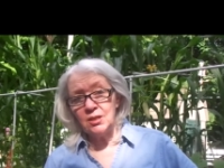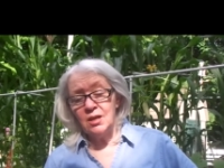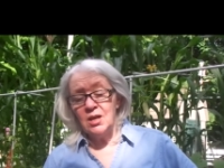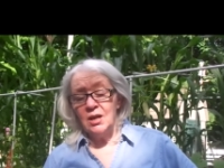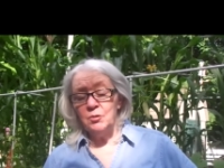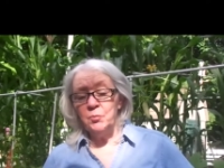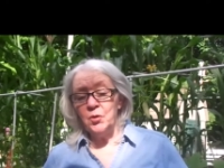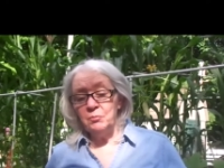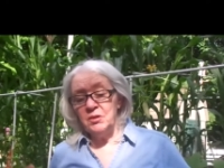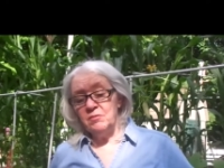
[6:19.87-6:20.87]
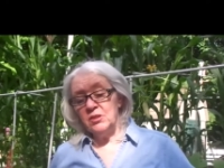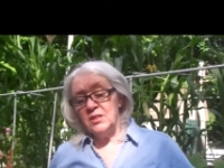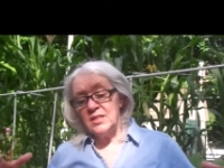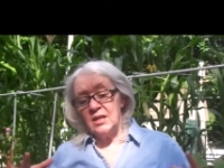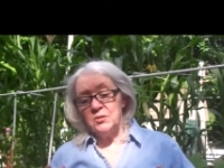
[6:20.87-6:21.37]
At one point we really
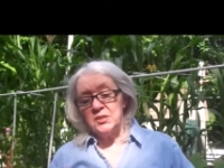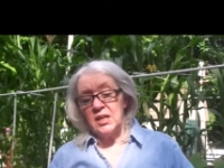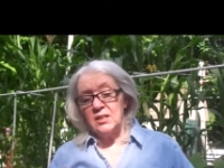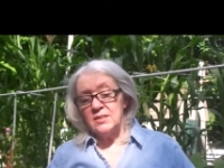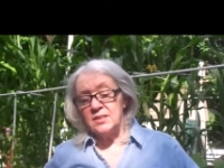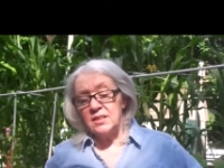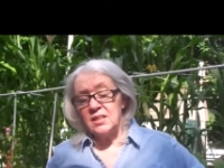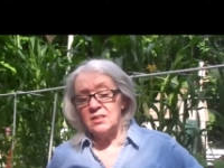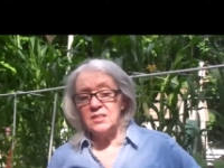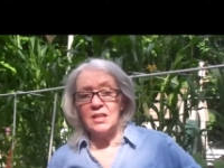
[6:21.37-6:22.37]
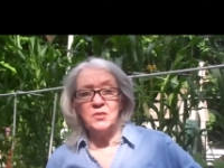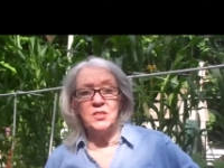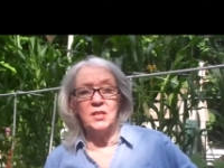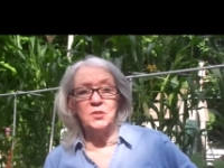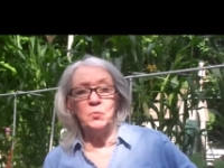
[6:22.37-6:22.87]
downsized, and I
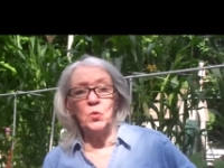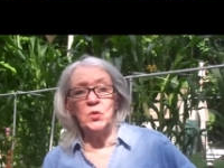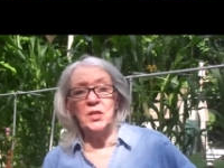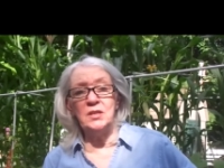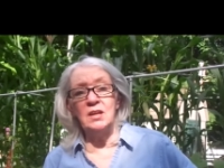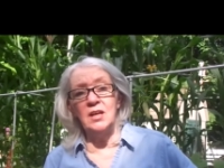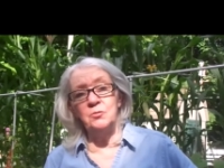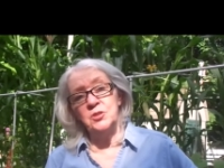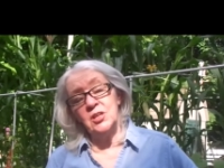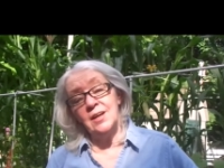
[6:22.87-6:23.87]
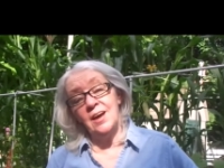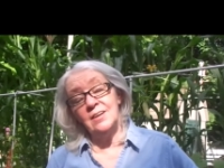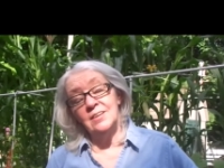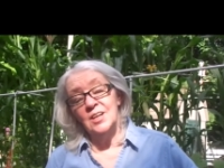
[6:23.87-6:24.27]
downsized more than I wish I had.